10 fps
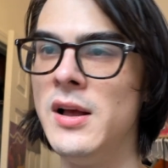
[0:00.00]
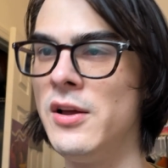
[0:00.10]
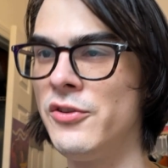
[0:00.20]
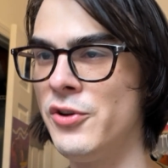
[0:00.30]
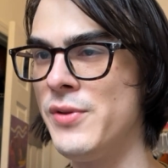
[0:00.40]

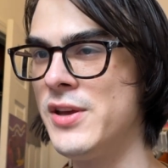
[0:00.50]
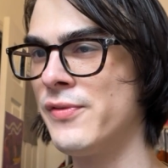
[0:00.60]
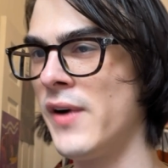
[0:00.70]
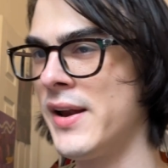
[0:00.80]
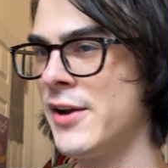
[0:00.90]
to these
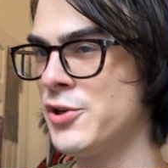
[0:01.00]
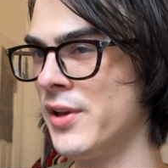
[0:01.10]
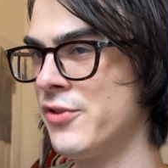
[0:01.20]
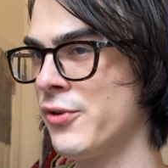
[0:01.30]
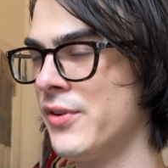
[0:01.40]
financial
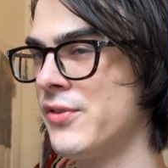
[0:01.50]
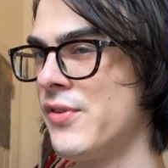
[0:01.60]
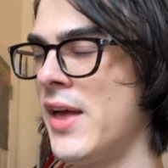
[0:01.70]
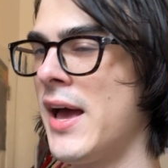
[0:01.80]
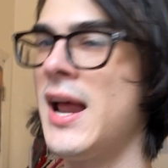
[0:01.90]
interests
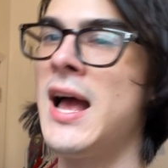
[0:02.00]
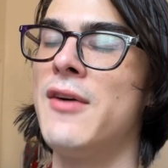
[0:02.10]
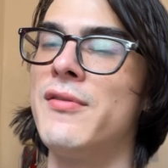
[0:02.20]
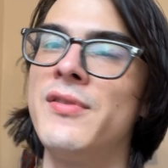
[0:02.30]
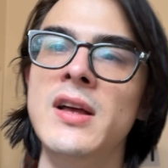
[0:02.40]
that
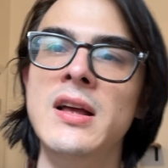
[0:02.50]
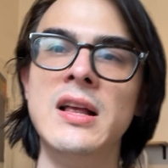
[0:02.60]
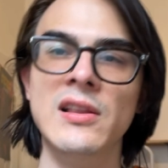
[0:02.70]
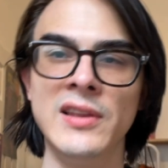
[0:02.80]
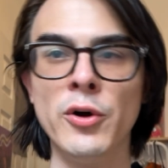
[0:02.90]
have
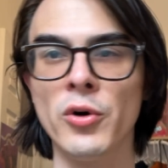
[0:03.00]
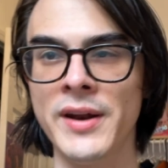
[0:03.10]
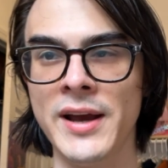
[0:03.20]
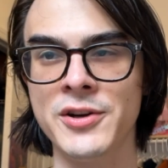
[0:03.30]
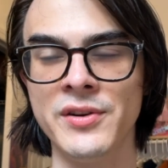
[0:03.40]
little
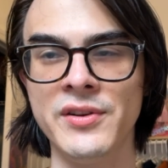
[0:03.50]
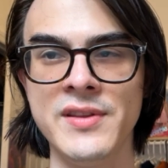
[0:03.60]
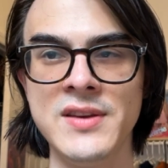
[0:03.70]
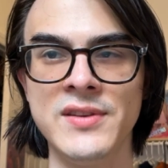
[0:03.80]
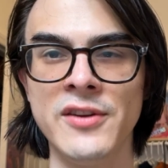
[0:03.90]
connection to
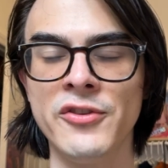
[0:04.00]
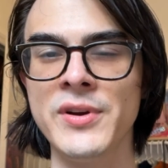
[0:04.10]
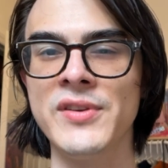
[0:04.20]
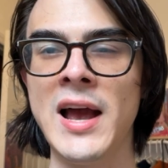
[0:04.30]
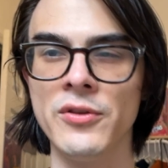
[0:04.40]
these
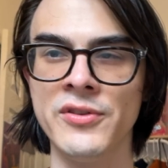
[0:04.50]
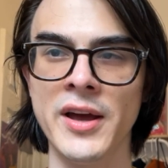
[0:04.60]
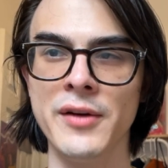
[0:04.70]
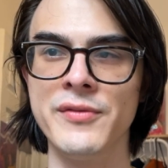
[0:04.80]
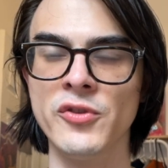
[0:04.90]
industries
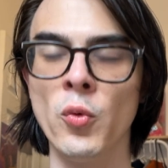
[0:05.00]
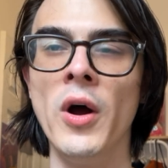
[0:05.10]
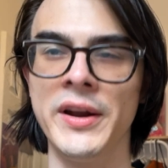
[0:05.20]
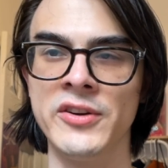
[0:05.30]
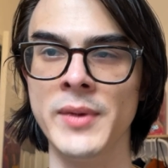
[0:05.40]
outside of just
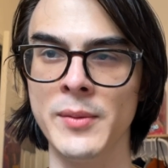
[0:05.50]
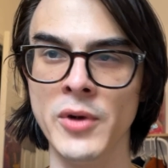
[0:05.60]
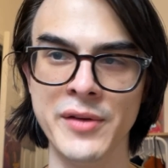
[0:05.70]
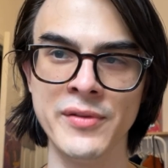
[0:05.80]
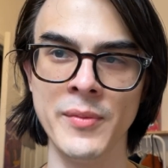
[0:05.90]
wanting to make
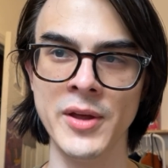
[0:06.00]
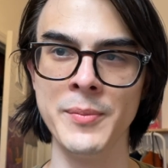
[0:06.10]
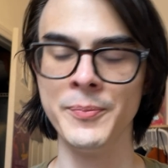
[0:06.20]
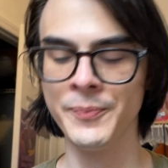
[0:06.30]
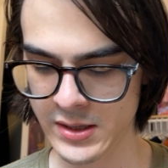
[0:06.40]
money from
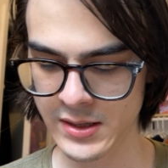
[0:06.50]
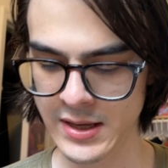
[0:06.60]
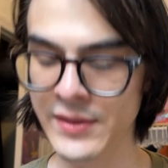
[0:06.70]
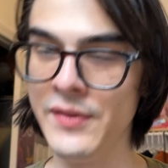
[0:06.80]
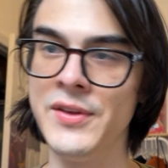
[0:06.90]
them.
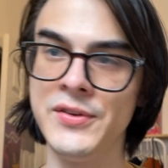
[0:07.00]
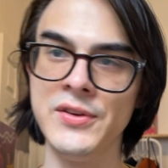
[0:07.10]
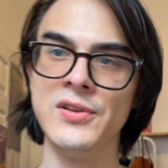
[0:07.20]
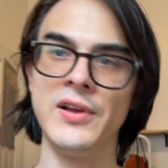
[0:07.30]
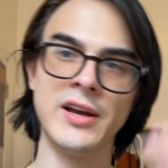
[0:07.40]
And that this
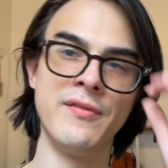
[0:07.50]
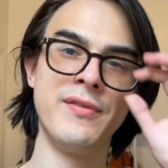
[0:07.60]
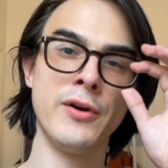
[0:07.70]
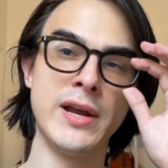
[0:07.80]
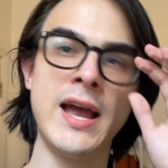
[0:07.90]
is like a
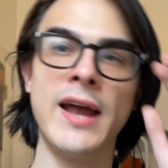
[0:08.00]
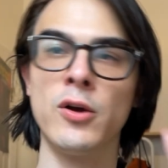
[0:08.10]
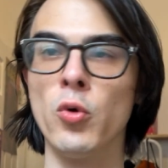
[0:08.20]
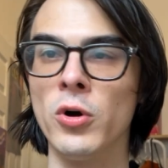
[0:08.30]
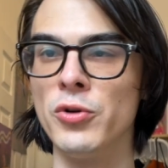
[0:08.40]
very
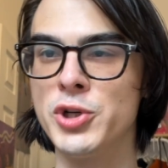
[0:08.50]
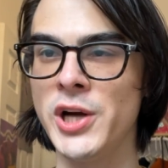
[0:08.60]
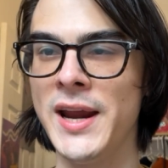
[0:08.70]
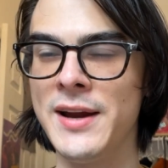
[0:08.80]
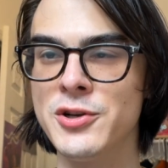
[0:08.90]
categorical
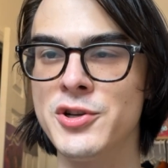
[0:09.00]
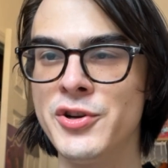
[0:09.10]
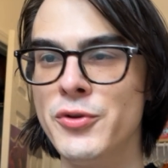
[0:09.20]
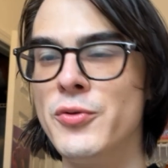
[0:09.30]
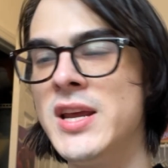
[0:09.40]
change
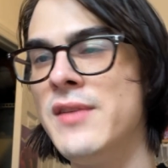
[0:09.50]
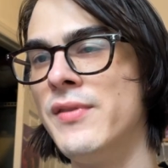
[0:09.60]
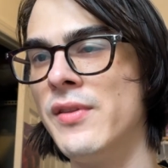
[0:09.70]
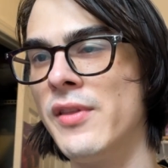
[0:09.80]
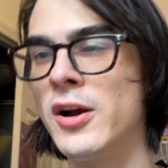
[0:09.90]
to
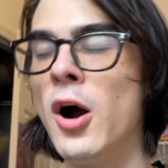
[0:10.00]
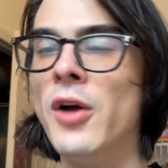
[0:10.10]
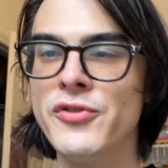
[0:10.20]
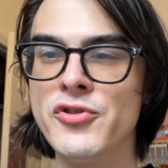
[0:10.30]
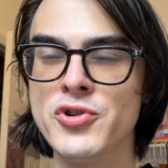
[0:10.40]
even the
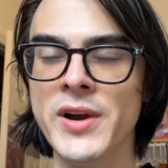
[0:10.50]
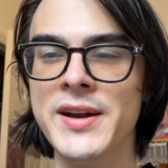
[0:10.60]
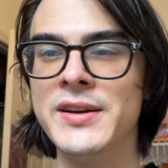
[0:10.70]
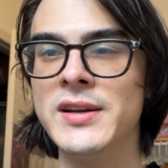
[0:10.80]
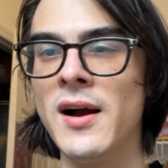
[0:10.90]

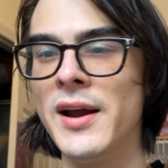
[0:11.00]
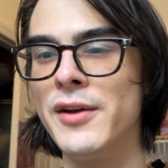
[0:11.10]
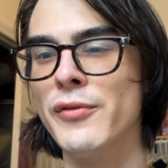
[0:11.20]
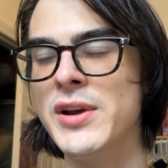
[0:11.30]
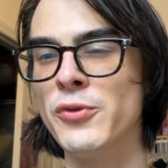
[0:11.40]
concentrated kind
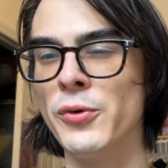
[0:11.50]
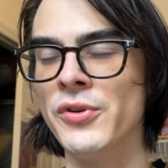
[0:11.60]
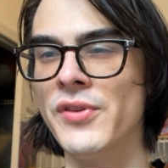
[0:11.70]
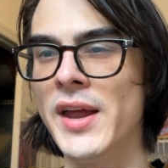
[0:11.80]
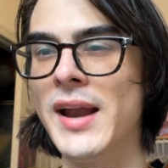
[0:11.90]
of
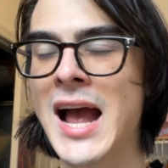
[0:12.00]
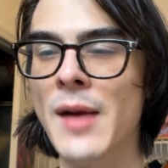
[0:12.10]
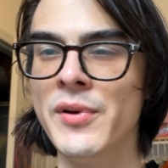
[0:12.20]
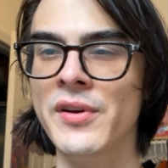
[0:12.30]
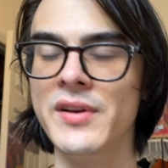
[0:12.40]
resources that had
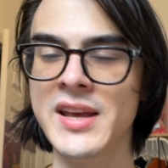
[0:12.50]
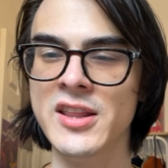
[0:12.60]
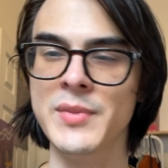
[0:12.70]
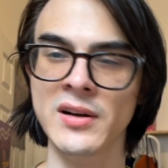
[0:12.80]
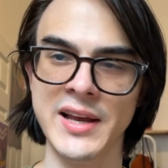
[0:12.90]
happened in the
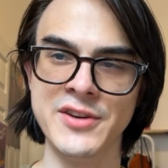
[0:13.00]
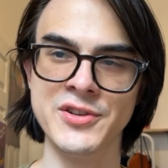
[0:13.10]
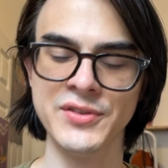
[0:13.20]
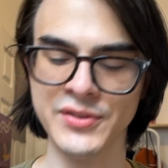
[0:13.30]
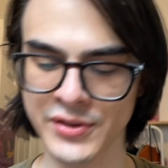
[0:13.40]
Middle
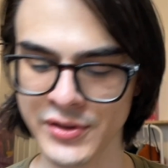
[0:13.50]
Ages.